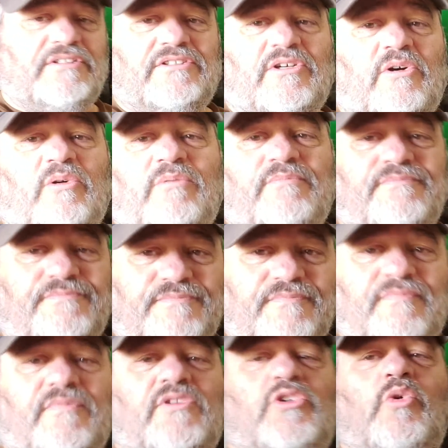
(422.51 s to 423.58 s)
So
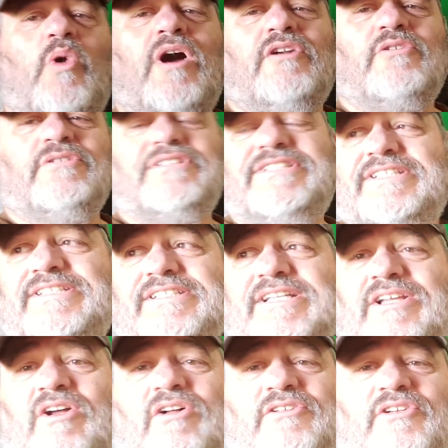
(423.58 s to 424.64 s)

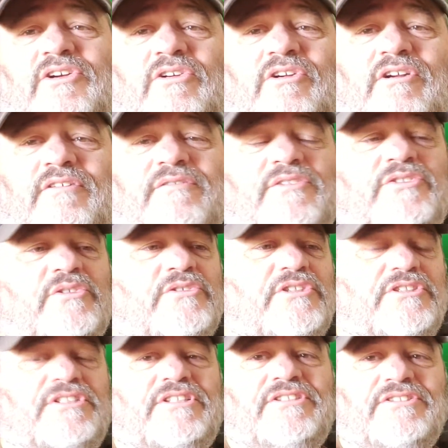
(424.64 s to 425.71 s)
216 alternatives. So
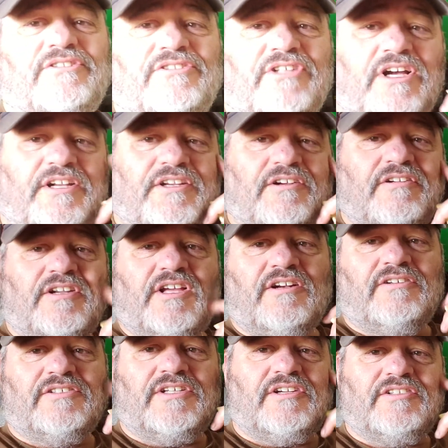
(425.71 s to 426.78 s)
just because your John Deere
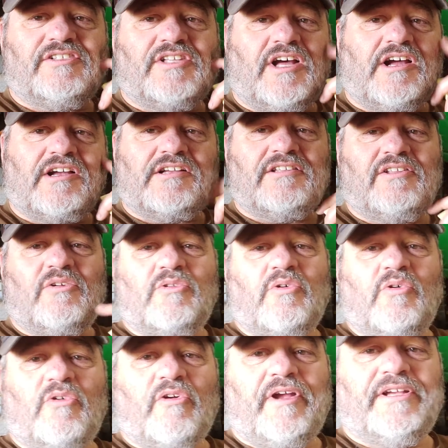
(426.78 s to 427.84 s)
dealer is out of stock, don't
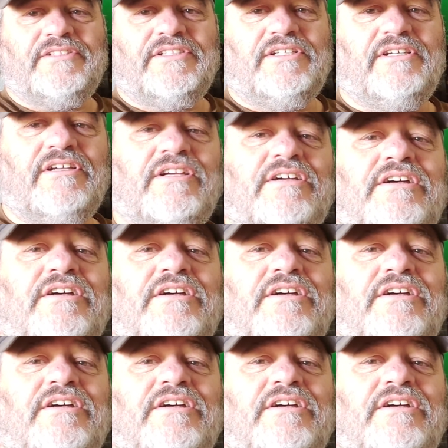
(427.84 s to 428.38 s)
go crazy.